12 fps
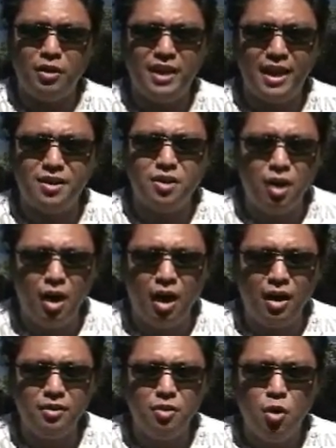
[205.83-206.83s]
get
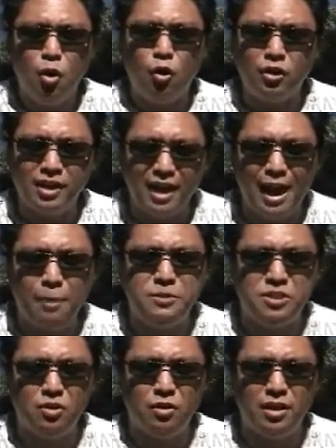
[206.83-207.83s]
caught or
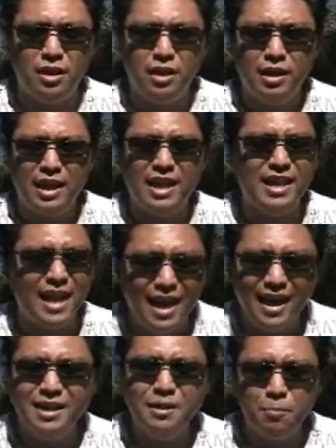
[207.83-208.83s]
captured in
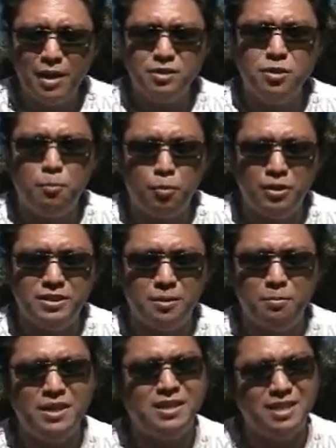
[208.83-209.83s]
any mental
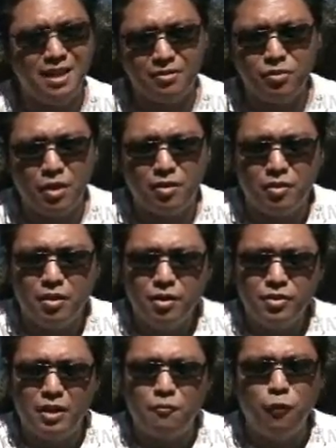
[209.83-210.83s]
prison, because the
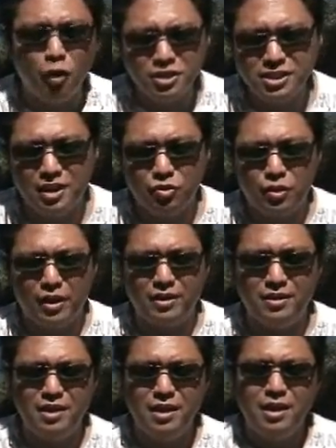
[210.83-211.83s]
unfortunate
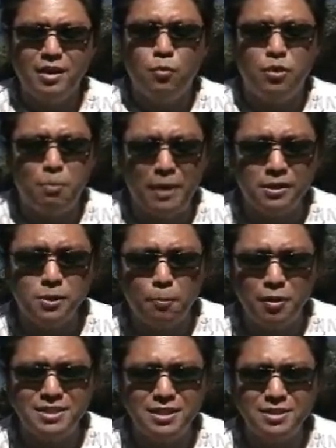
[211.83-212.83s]
thing with mental
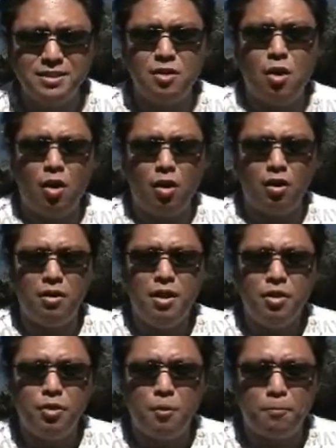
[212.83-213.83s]
prisons are
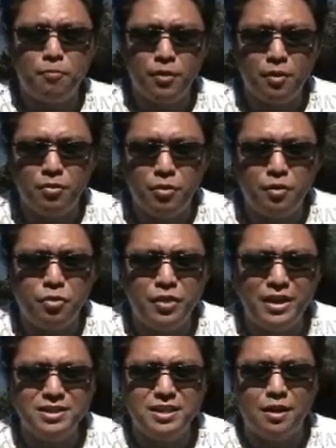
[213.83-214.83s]
they're
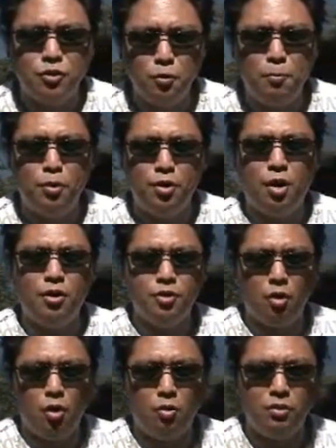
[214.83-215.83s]
things that you put on
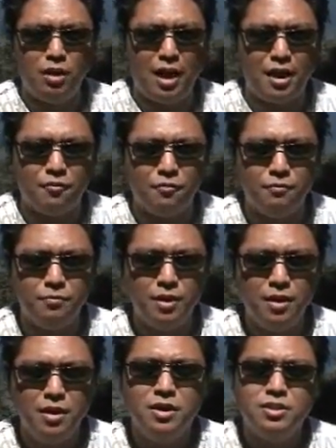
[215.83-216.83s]
your own life.
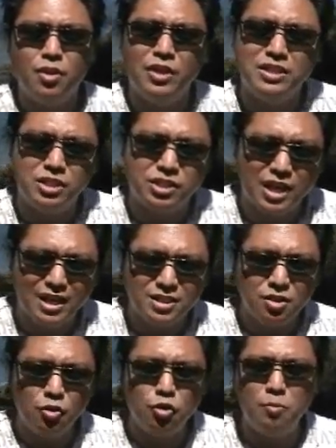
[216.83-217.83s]
So this is
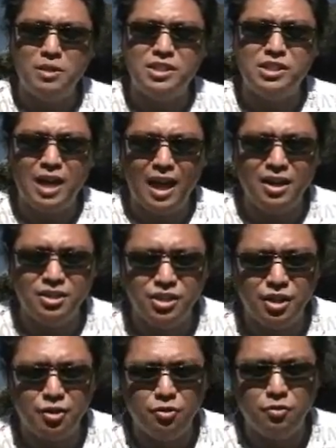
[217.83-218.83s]
Jason Okuma
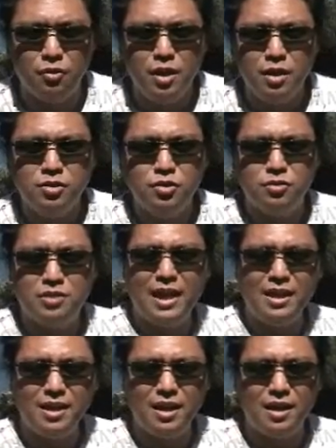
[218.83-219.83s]
challenging you to
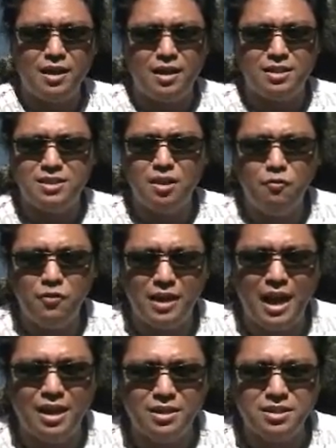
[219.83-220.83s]
take a
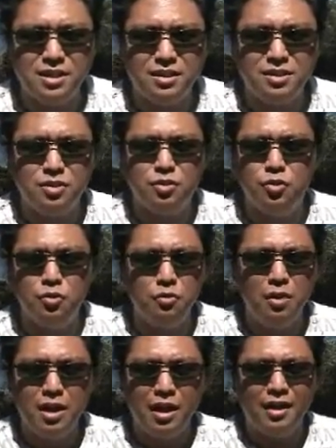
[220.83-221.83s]
self-analysis,
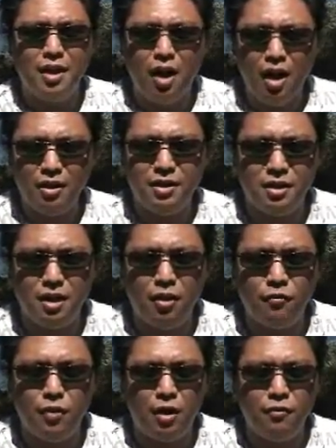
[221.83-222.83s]
do an audit
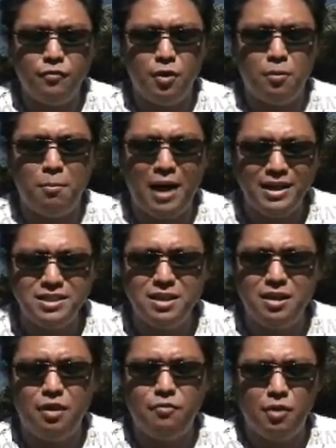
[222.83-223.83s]
of your
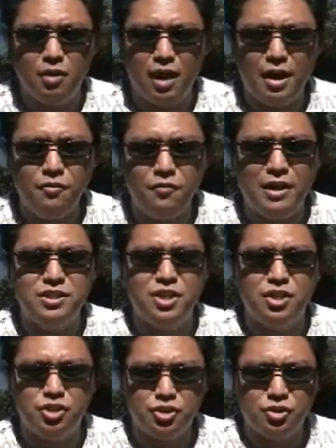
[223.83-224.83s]
mindset, of your life, and
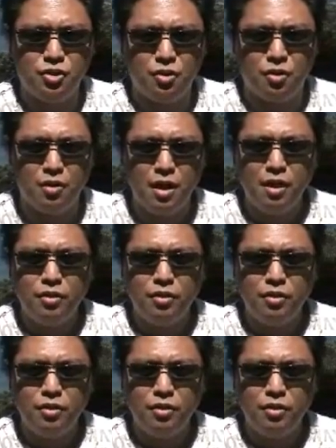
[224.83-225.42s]
to ensure